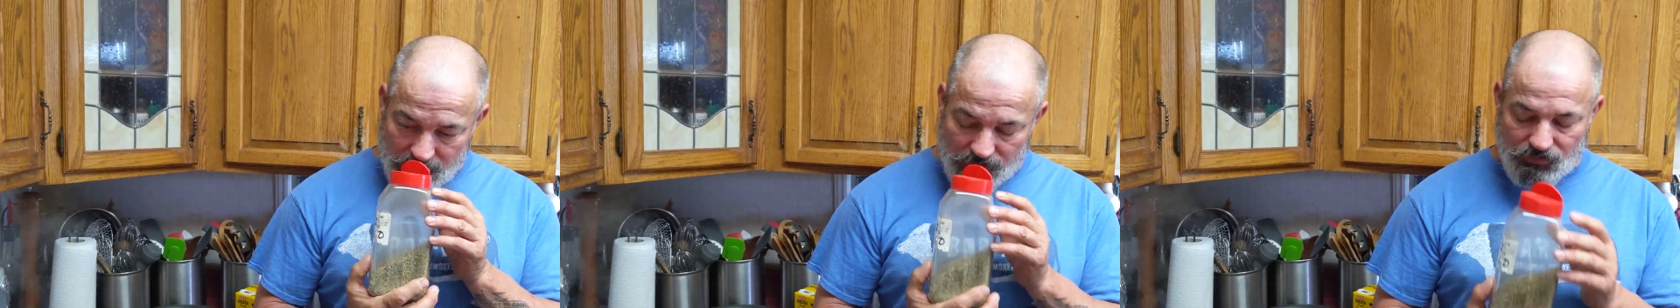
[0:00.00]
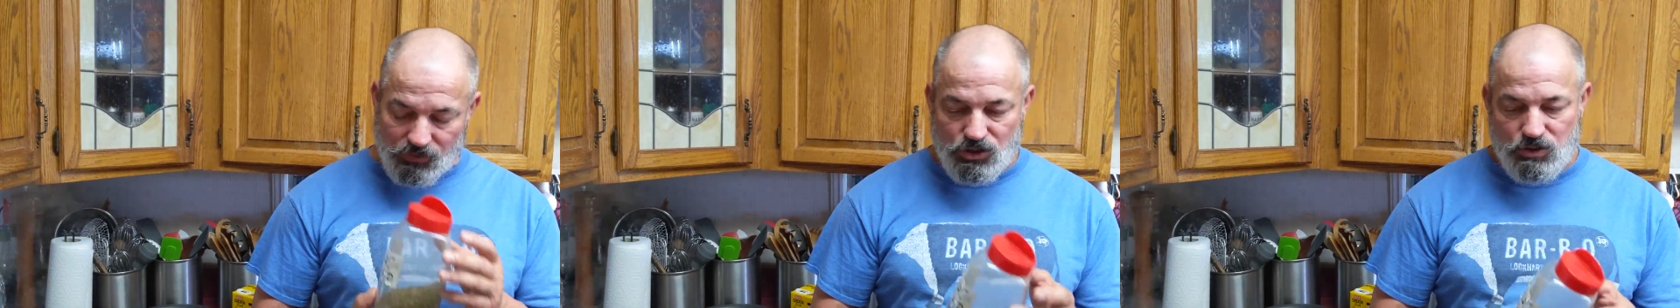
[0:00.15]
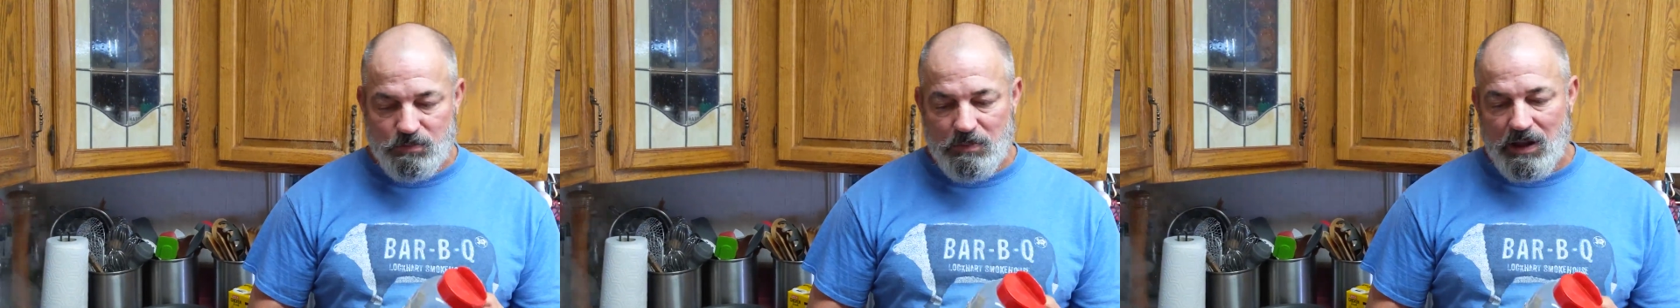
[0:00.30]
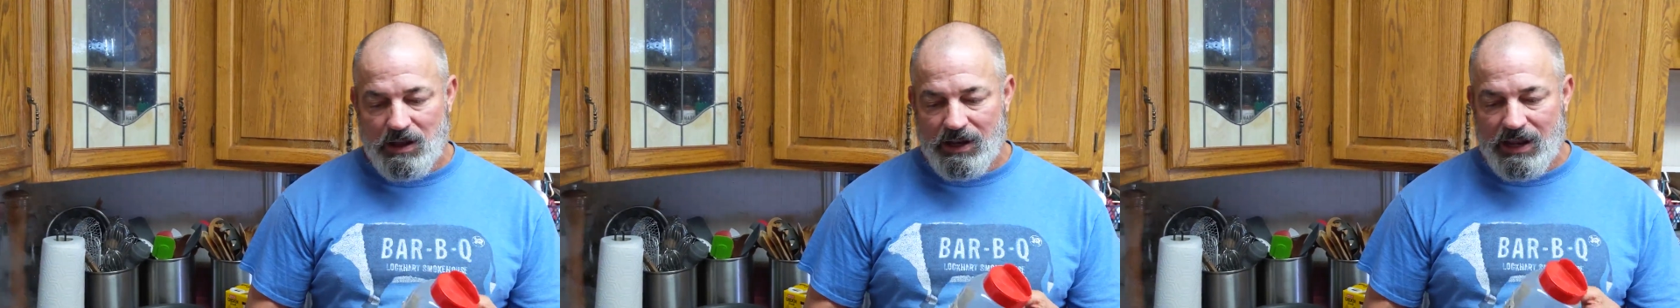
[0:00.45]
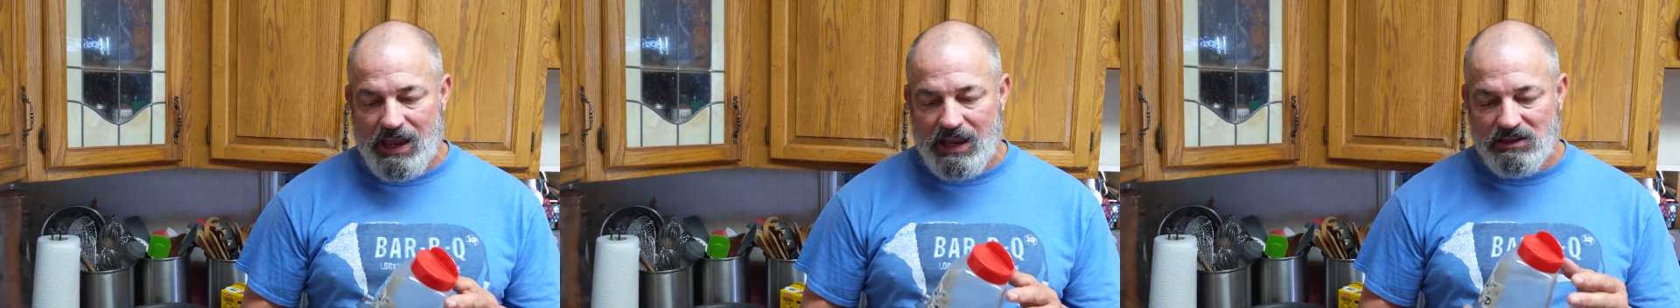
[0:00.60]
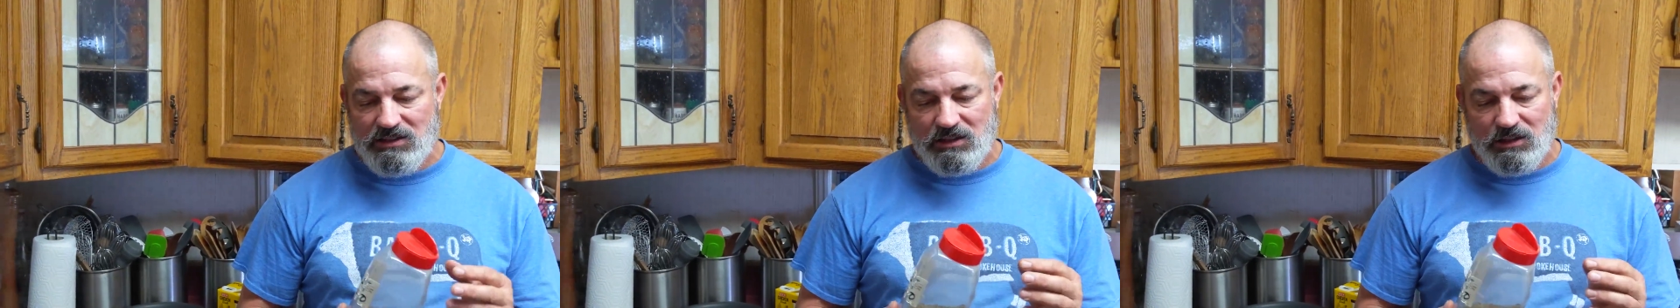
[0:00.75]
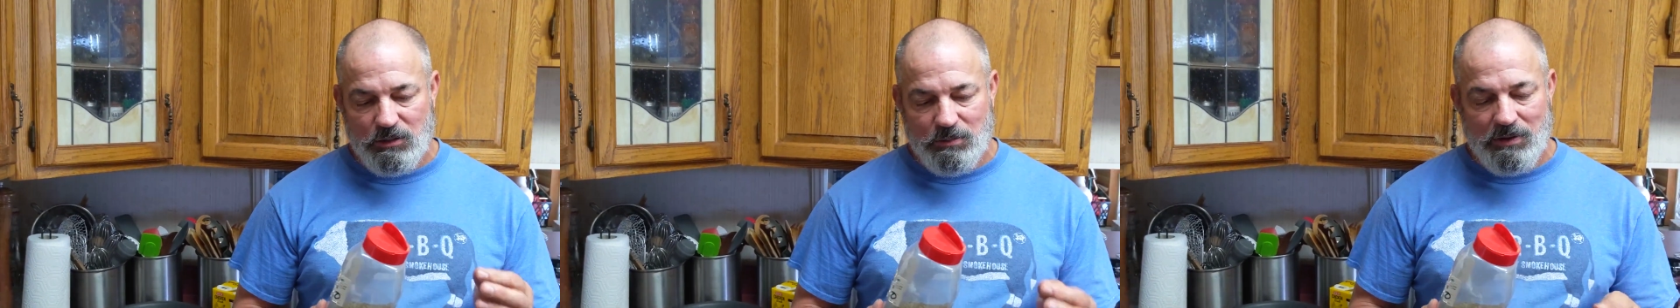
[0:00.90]
if you smell it,
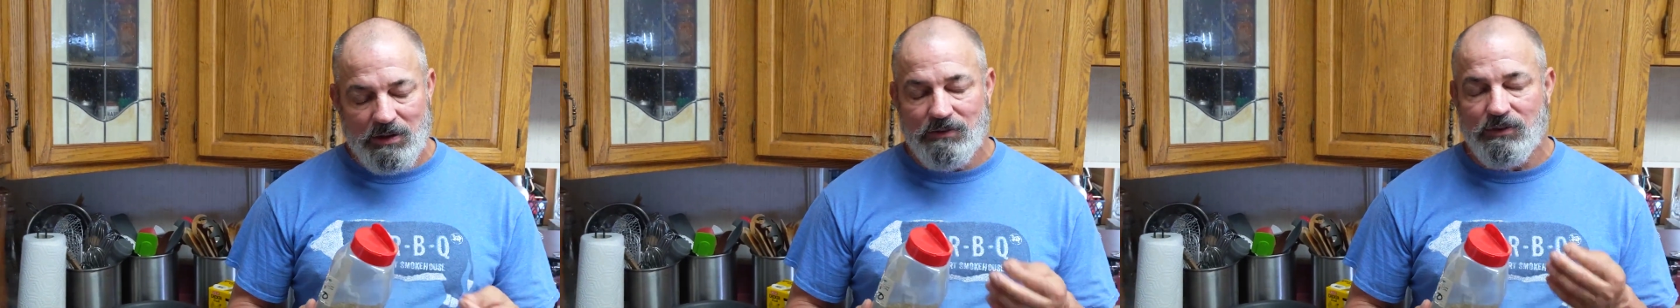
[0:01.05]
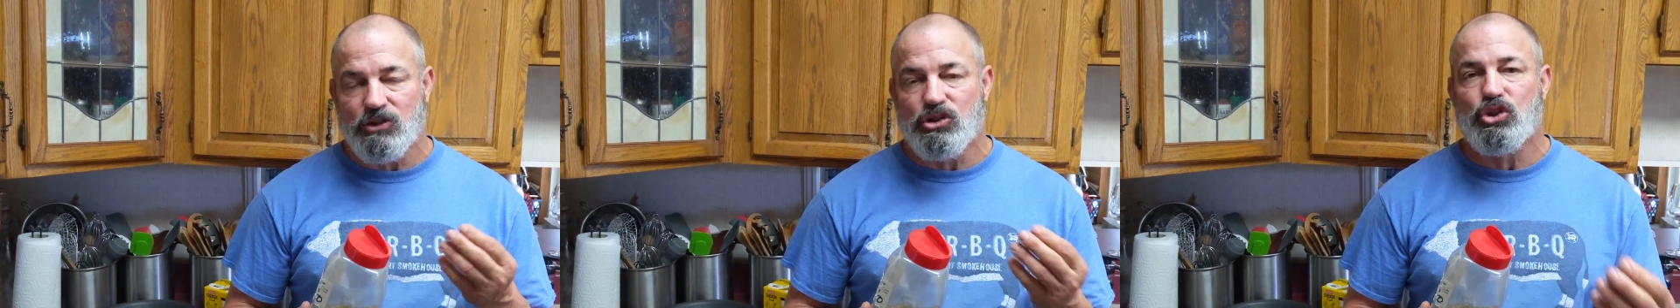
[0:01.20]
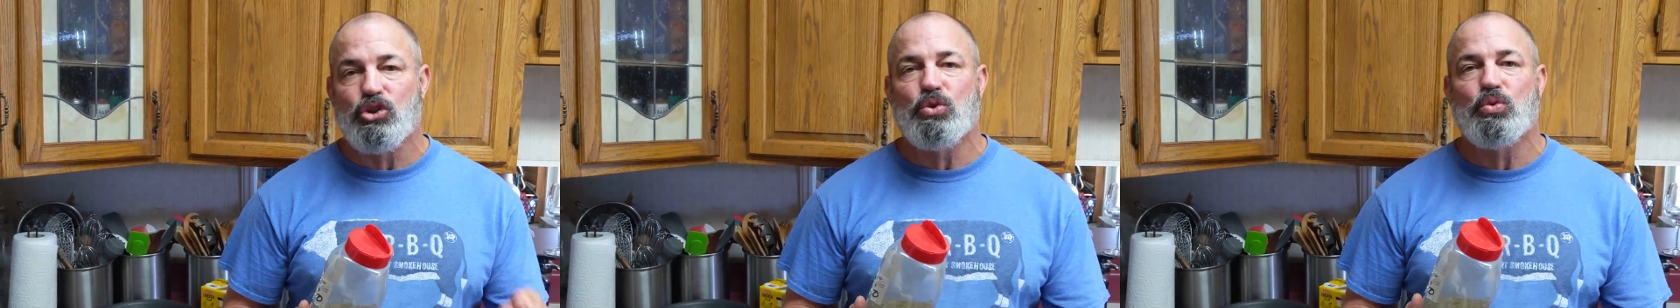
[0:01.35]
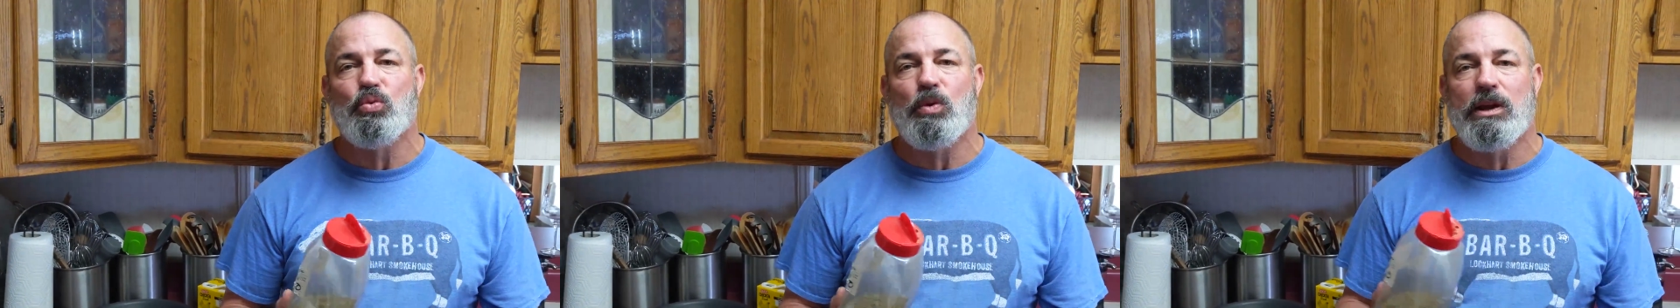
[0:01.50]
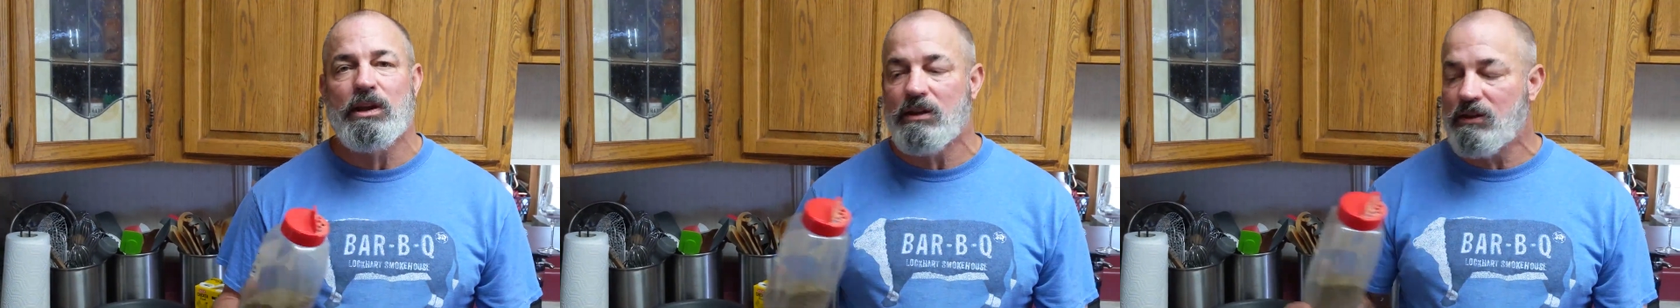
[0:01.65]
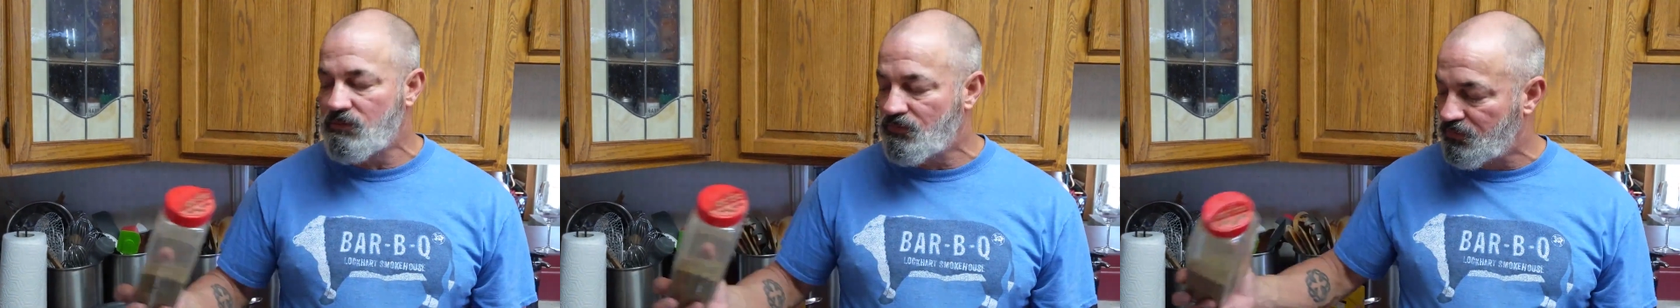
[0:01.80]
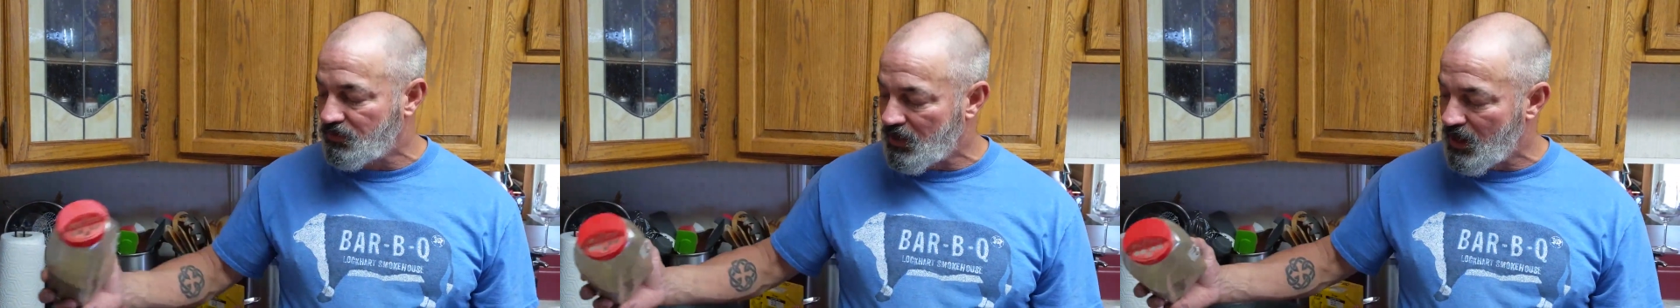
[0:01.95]
has a little bit of a sweet
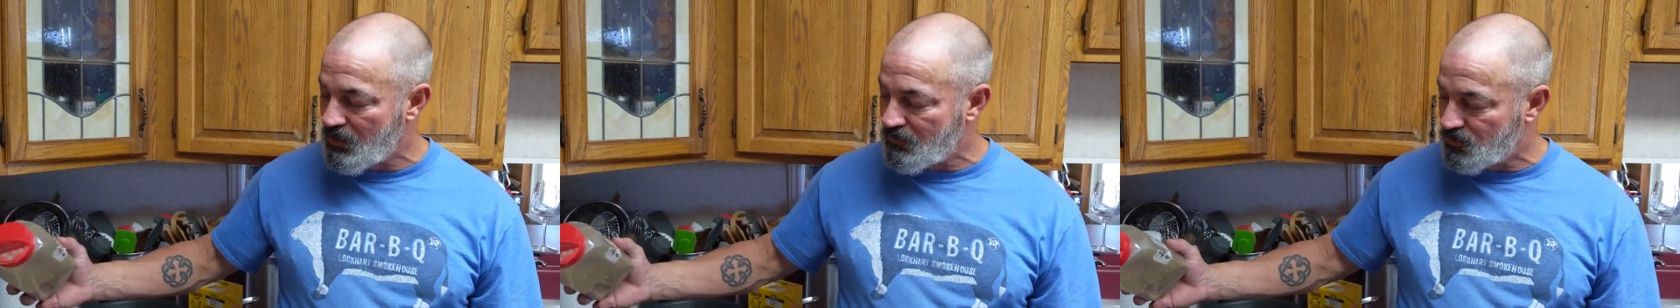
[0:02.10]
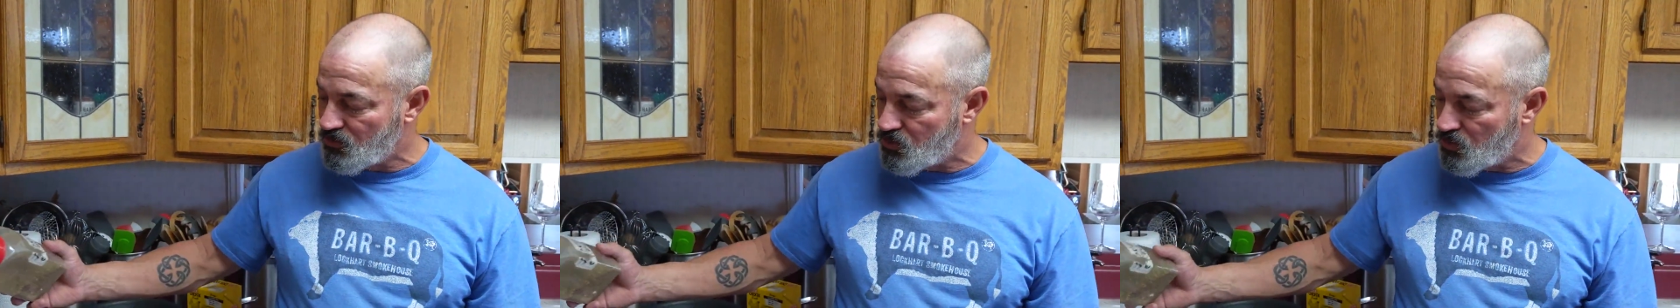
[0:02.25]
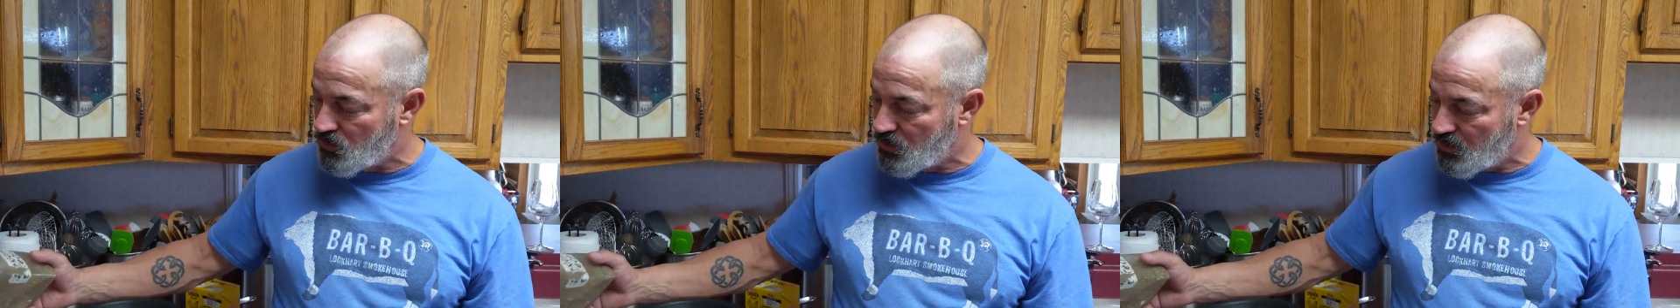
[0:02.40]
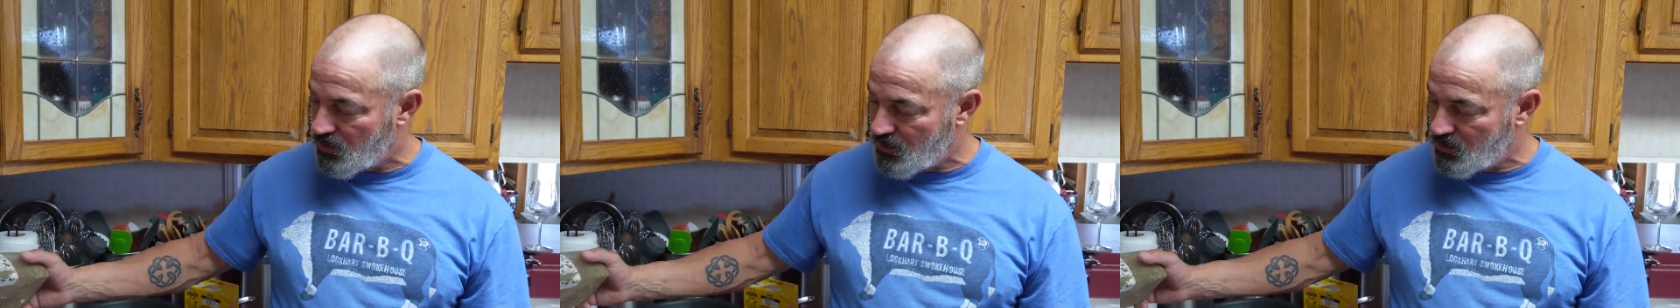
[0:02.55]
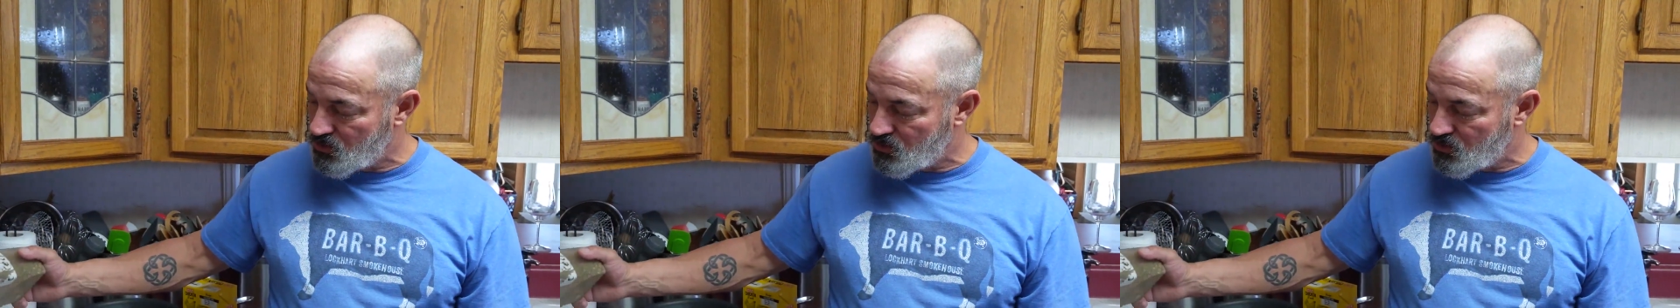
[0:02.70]
flavor to it.